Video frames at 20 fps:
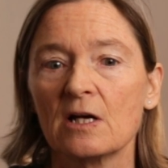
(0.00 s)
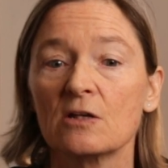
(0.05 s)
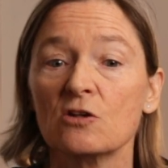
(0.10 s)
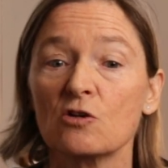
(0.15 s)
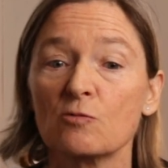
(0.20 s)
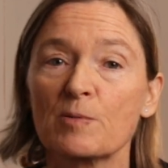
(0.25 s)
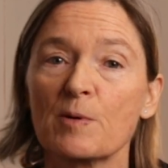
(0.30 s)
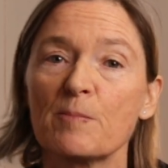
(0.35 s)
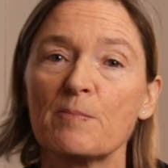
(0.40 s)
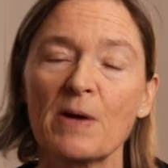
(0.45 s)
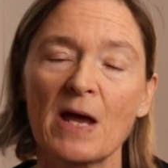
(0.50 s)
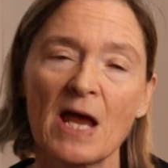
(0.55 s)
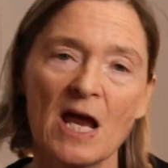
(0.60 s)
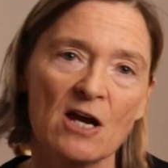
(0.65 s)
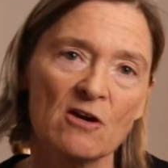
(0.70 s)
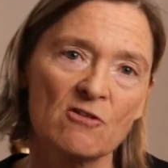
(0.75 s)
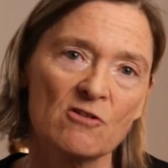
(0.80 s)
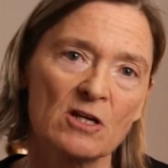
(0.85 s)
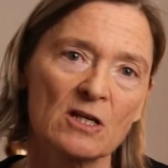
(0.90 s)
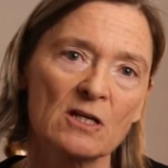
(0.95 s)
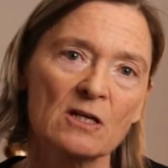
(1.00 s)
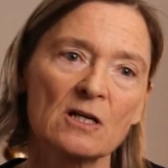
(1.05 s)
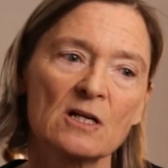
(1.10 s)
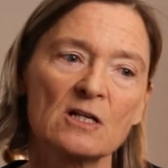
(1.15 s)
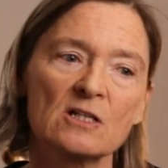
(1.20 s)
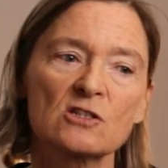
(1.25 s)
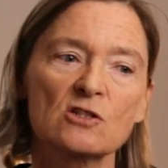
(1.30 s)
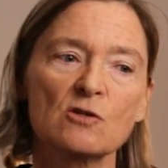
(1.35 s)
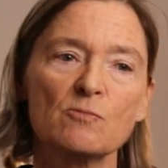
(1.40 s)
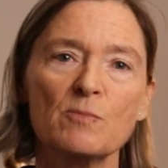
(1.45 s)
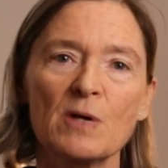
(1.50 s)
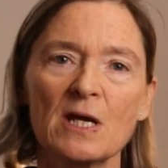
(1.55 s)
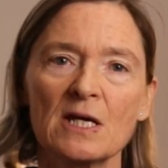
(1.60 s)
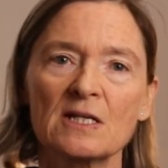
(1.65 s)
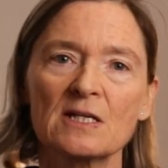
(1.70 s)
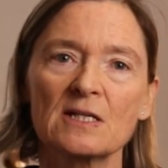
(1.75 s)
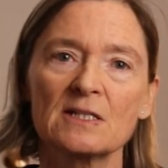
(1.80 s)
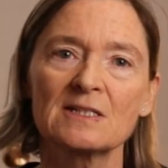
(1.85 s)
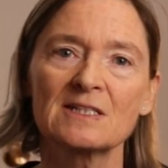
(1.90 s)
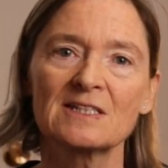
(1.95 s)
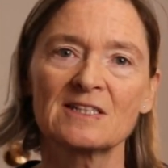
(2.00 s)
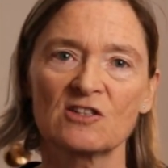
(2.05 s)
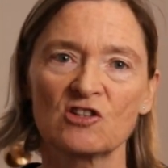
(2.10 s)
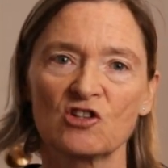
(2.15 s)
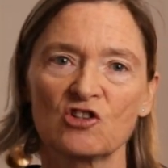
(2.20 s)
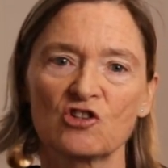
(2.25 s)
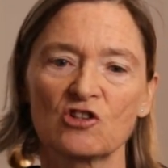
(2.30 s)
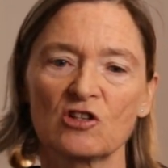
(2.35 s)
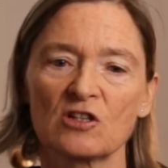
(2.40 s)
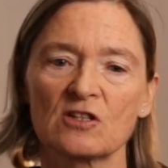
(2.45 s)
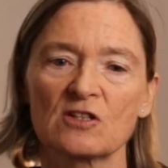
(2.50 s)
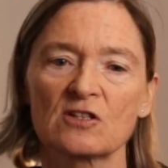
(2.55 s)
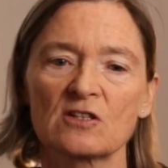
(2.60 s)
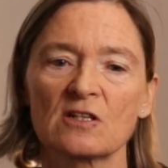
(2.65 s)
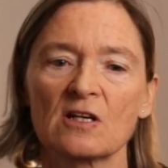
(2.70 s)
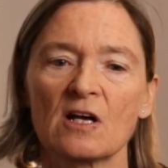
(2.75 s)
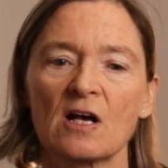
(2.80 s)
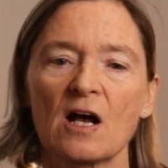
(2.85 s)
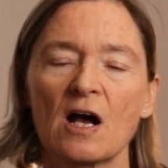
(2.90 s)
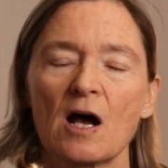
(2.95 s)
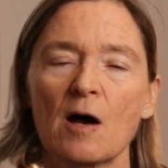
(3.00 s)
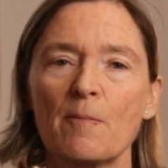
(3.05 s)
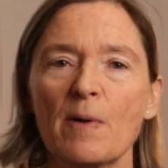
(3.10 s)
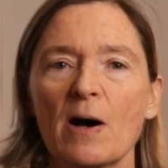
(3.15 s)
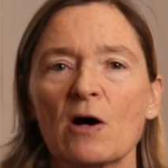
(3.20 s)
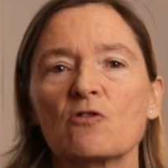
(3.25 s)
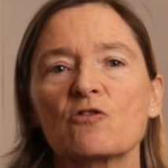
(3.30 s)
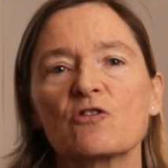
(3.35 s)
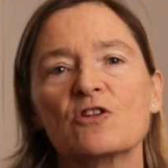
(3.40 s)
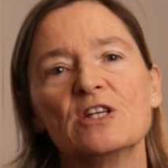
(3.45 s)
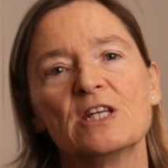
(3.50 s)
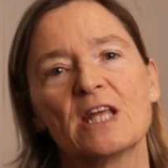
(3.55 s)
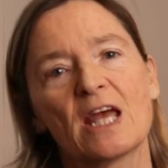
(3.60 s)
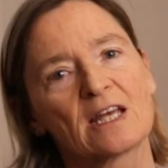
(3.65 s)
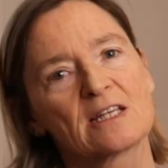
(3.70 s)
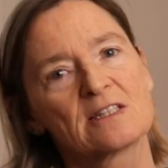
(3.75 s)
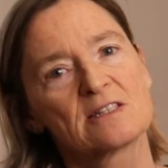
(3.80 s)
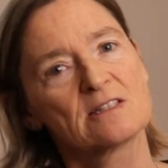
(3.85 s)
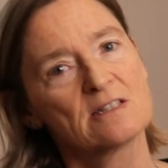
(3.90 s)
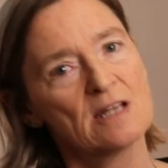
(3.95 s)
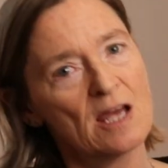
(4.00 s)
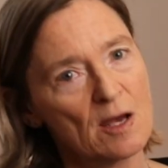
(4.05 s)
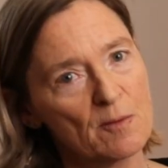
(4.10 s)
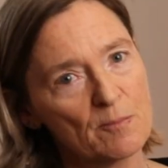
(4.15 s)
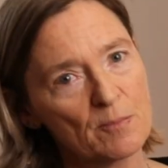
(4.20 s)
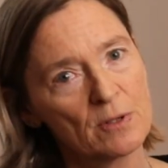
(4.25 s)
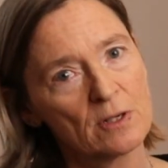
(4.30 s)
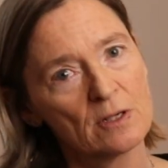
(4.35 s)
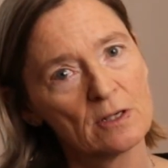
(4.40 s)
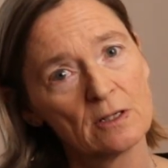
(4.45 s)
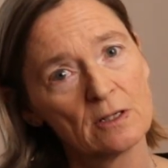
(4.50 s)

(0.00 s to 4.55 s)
You're preparing to make decisions about the next step,